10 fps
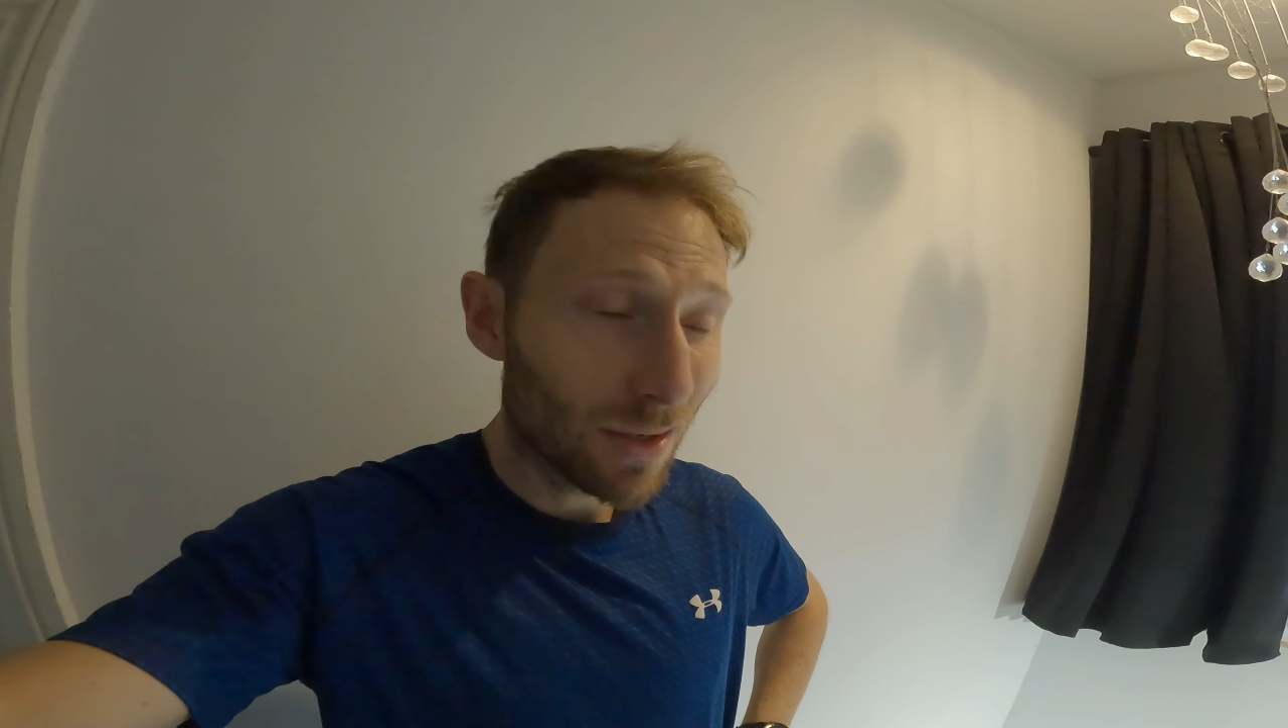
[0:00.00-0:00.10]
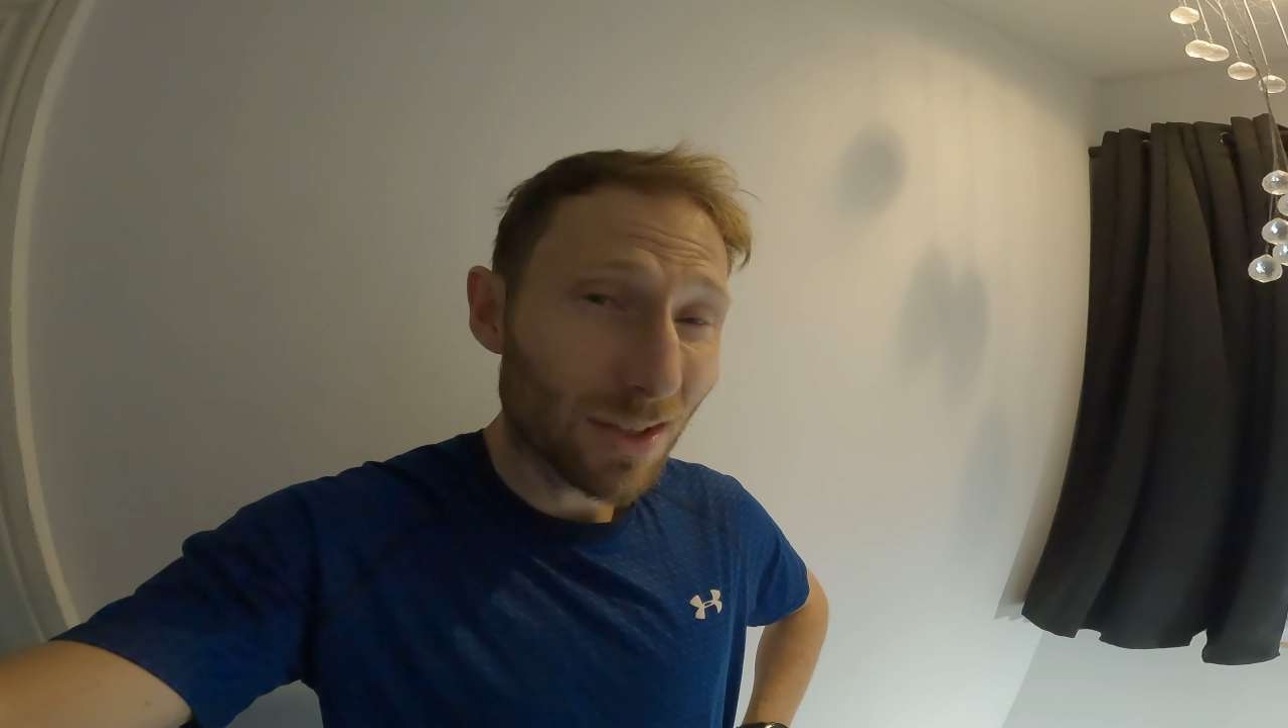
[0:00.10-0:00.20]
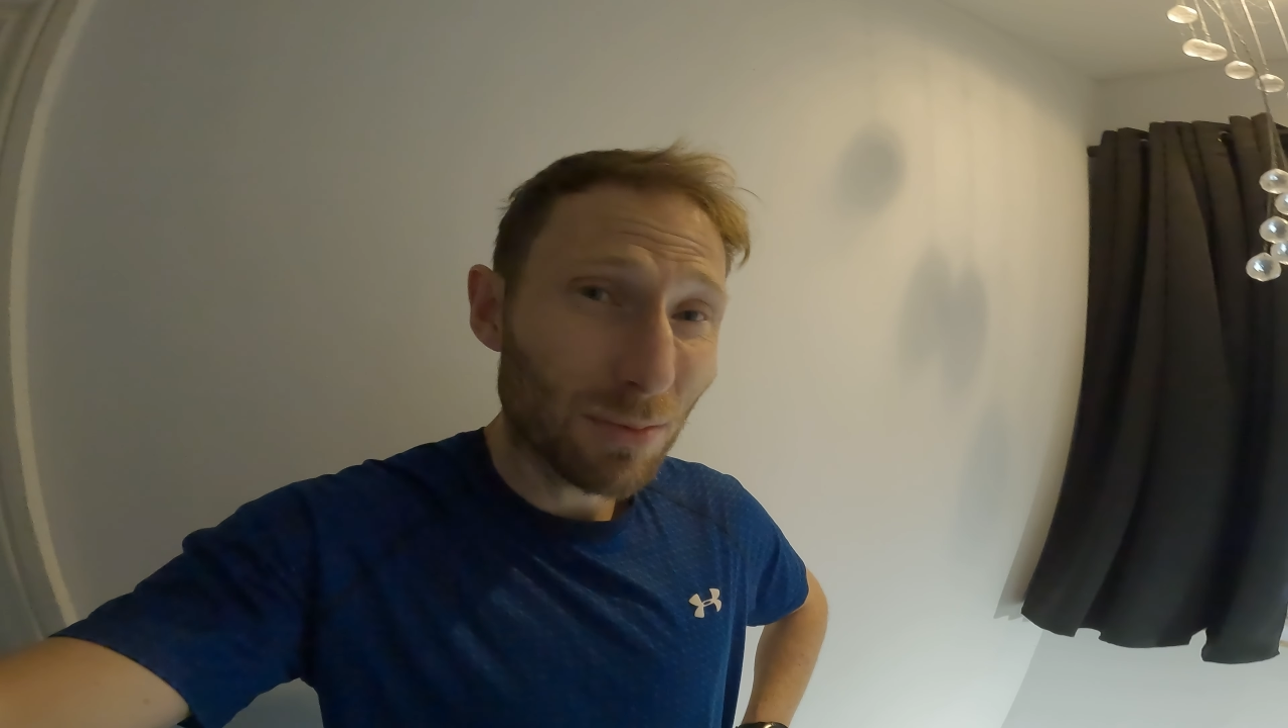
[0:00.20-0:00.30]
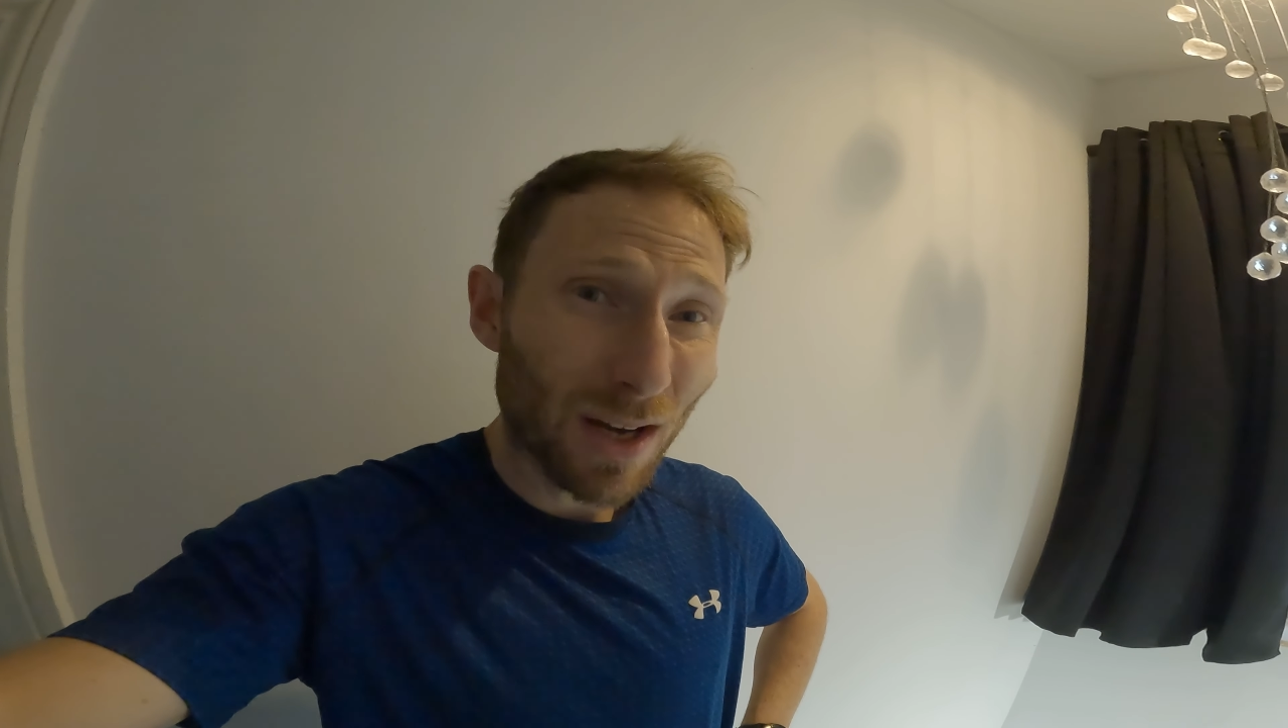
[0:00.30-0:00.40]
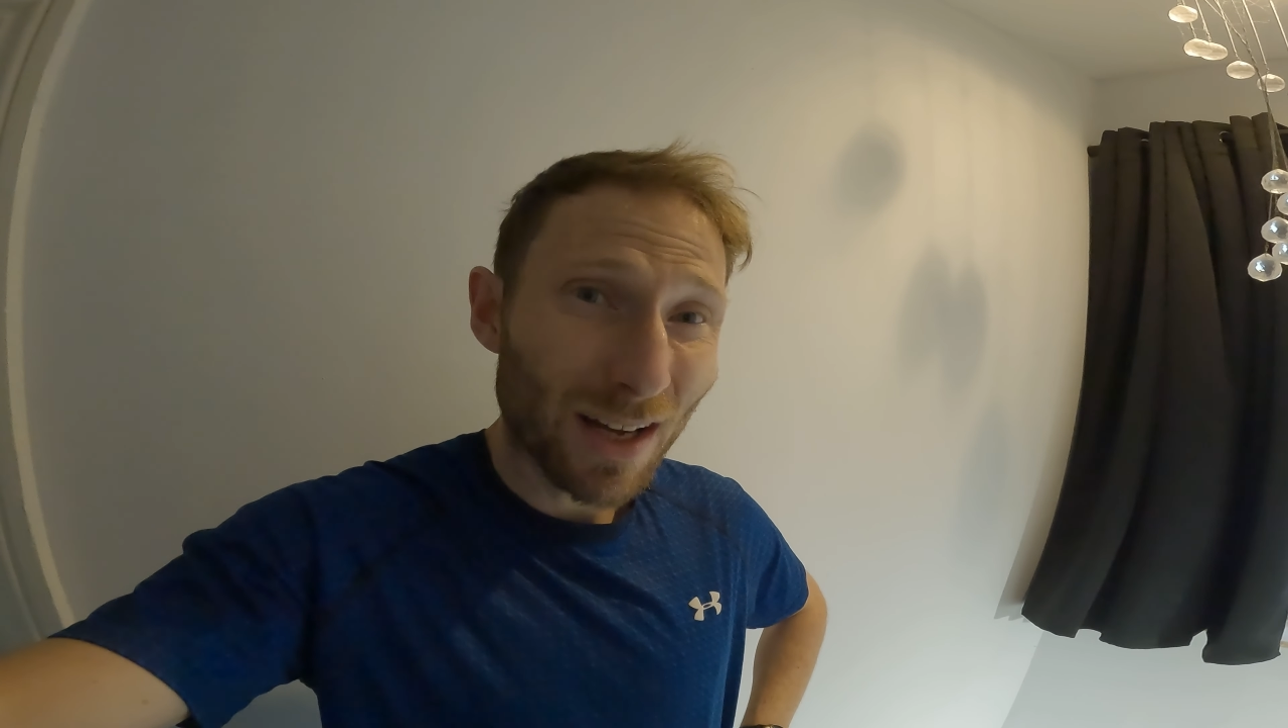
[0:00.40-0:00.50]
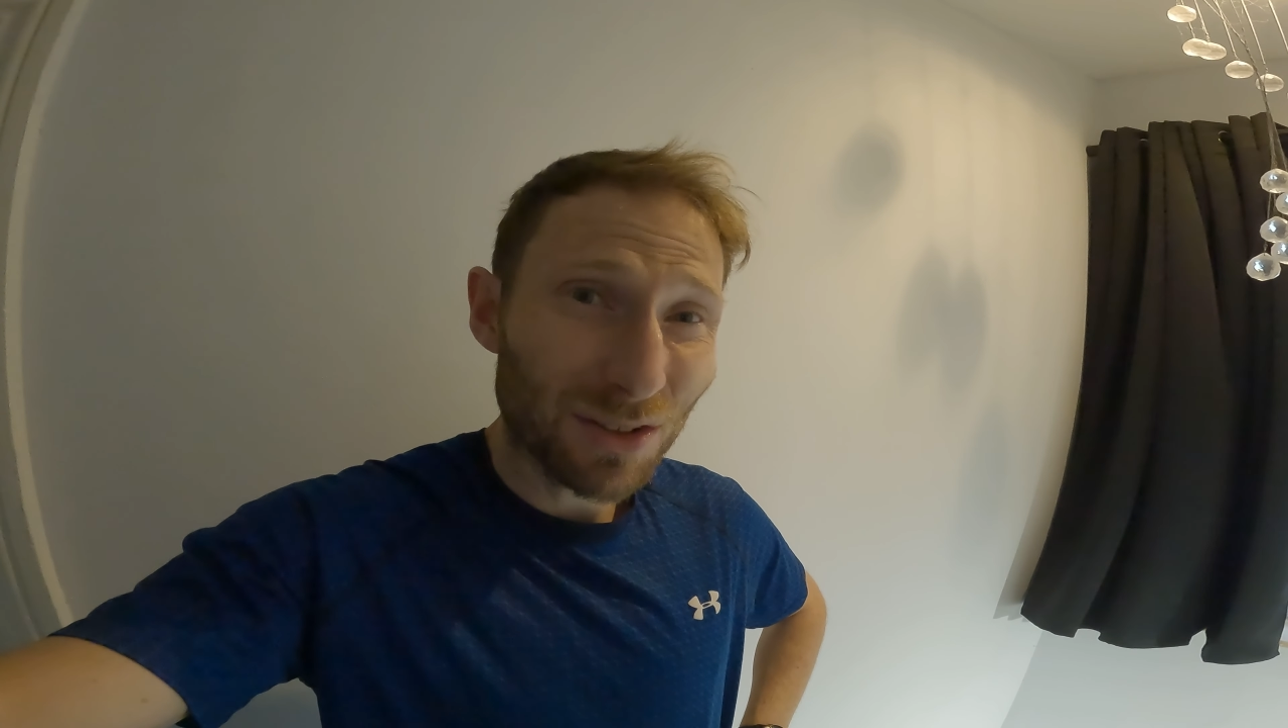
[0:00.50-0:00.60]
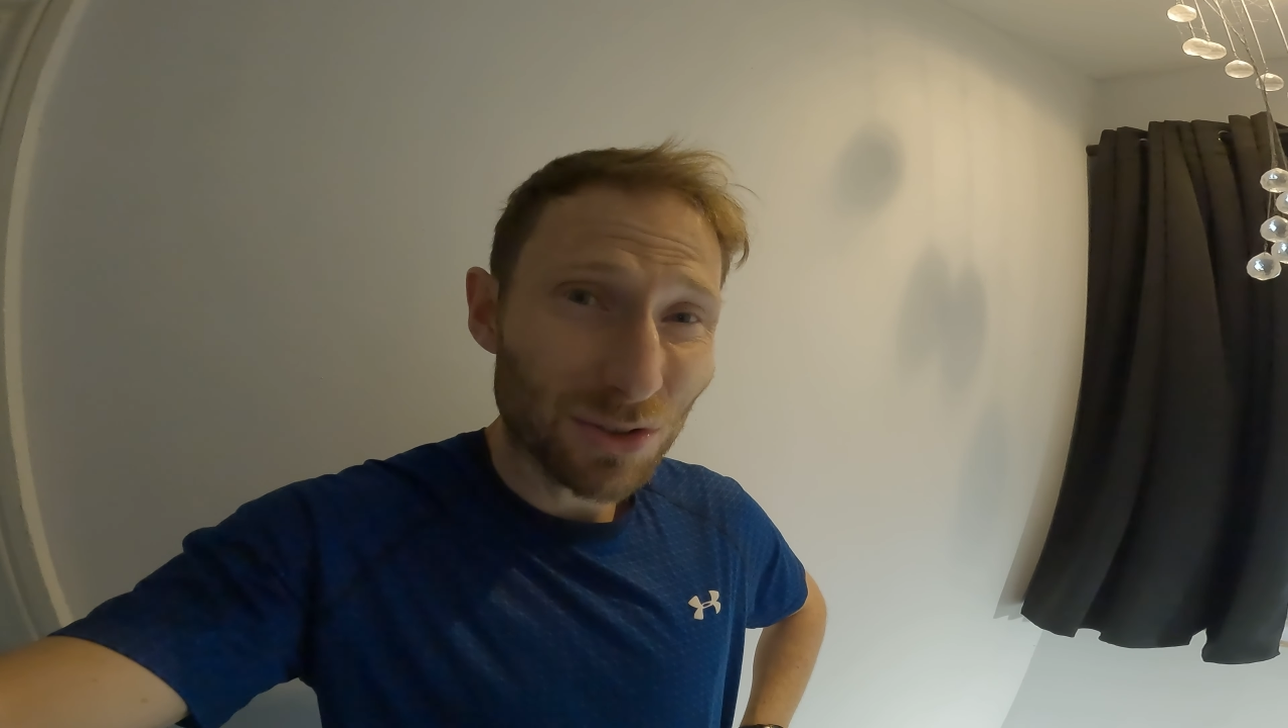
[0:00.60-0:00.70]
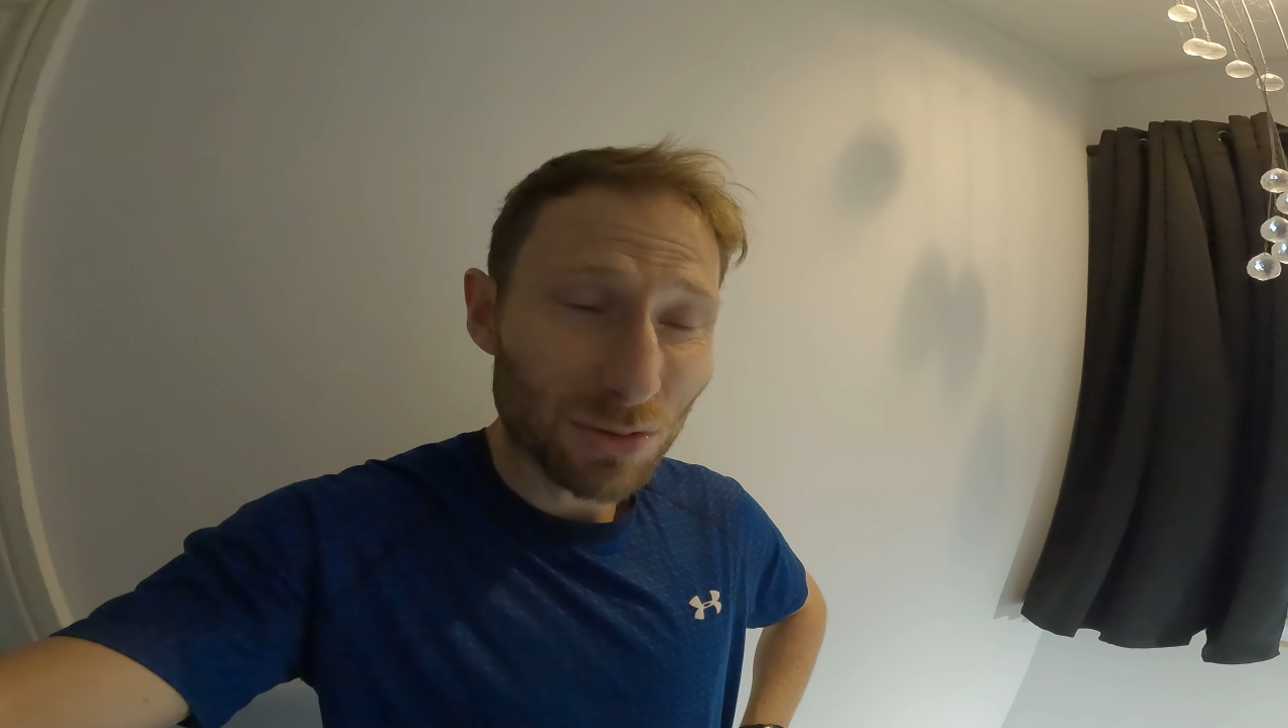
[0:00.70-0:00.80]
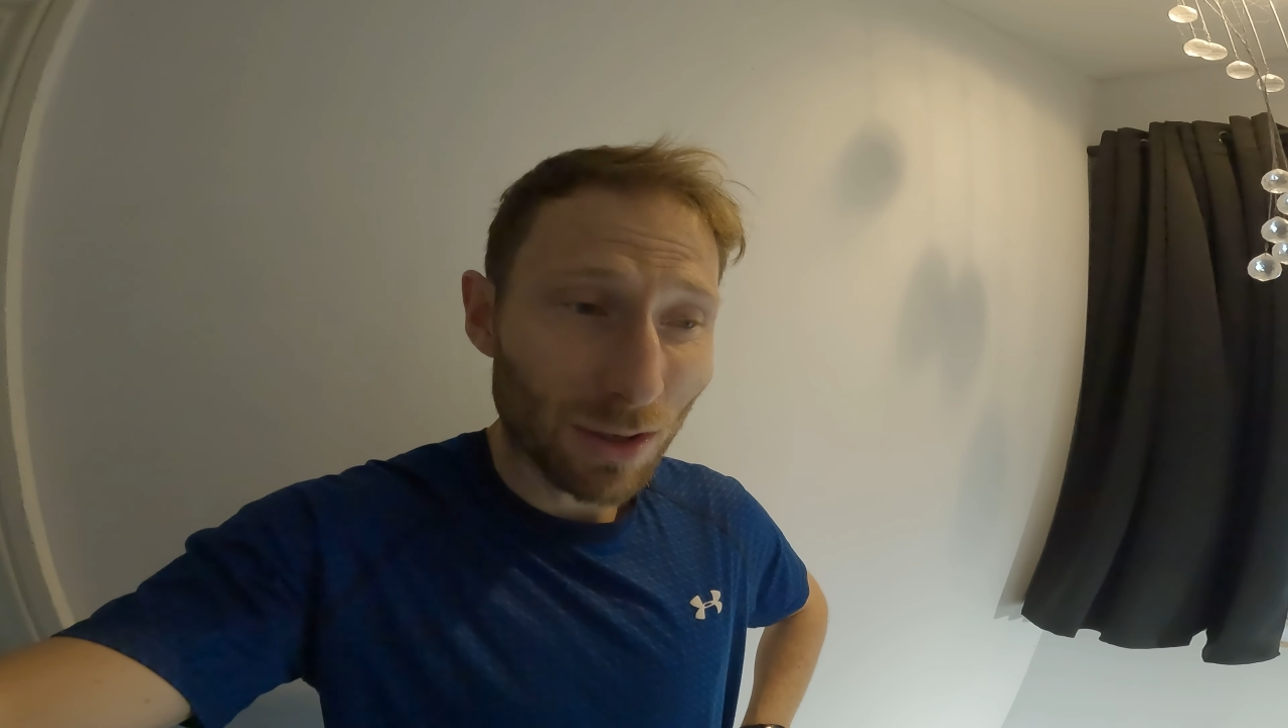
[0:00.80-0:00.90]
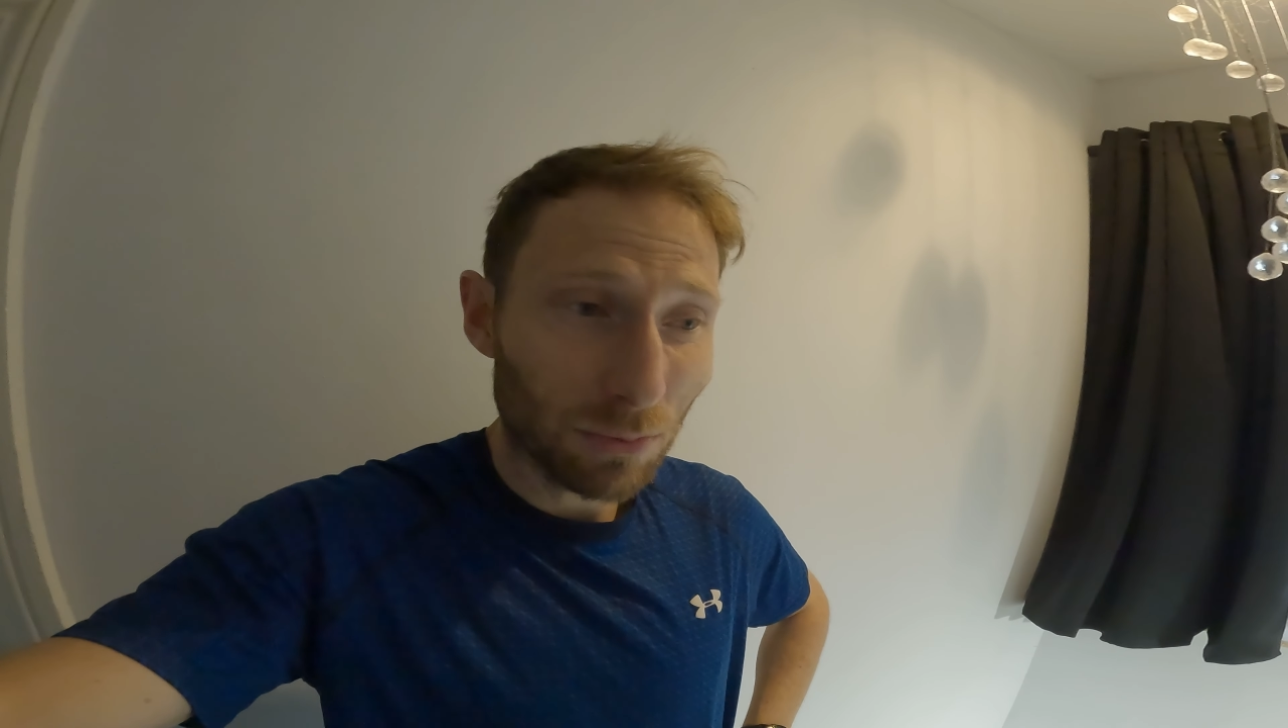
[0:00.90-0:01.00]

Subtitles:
and it might also